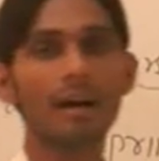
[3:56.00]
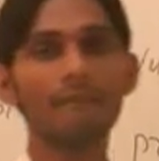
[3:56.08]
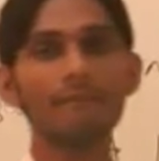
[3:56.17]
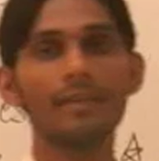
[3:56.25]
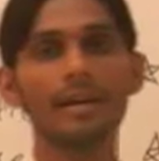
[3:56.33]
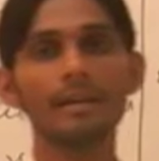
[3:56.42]

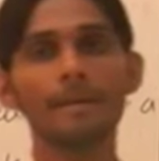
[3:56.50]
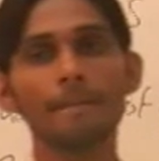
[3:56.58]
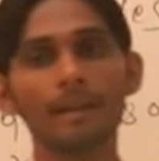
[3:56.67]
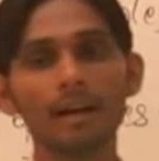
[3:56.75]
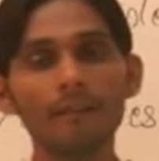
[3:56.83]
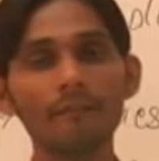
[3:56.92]
comfort.
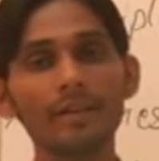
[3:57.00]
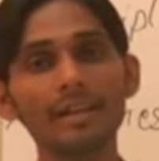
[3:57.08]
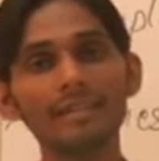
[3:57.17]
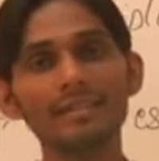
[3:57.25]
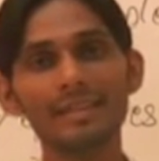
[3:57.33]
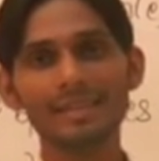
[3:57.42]
Comfort
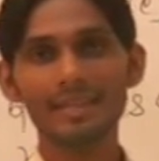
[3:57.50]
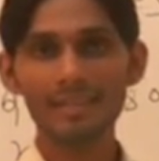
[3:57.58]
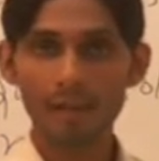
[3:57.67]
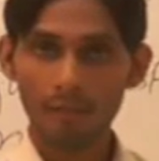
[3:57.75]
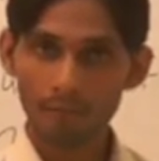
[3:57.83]
in the sense